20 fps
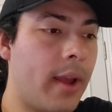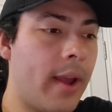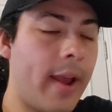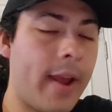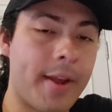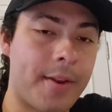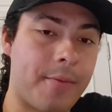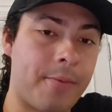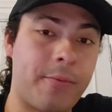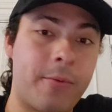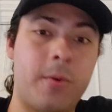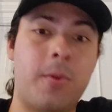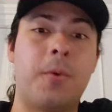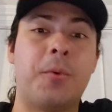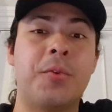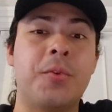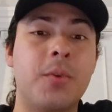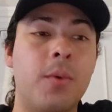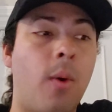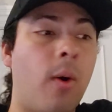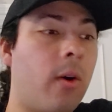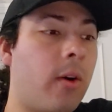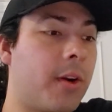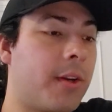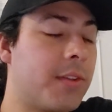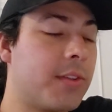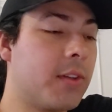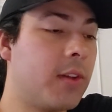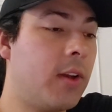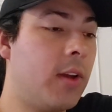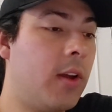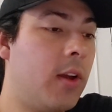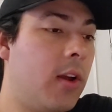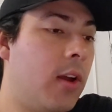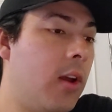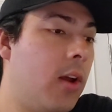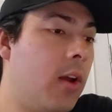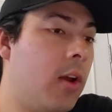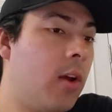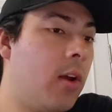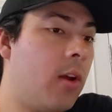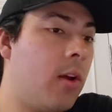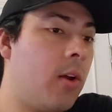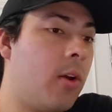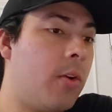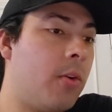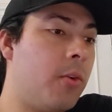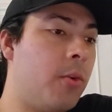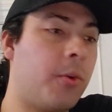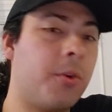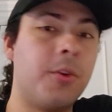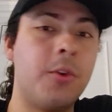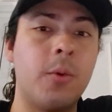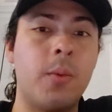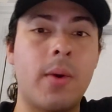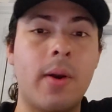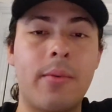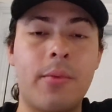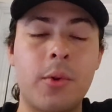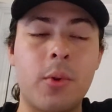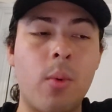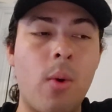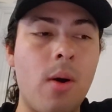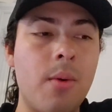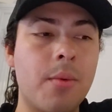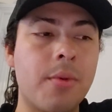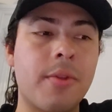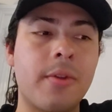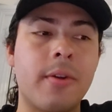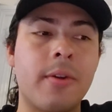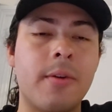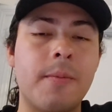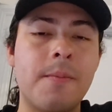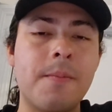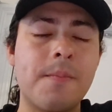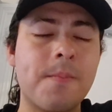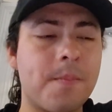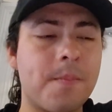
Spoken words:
And for those who aren't, you can do whatever you want with it.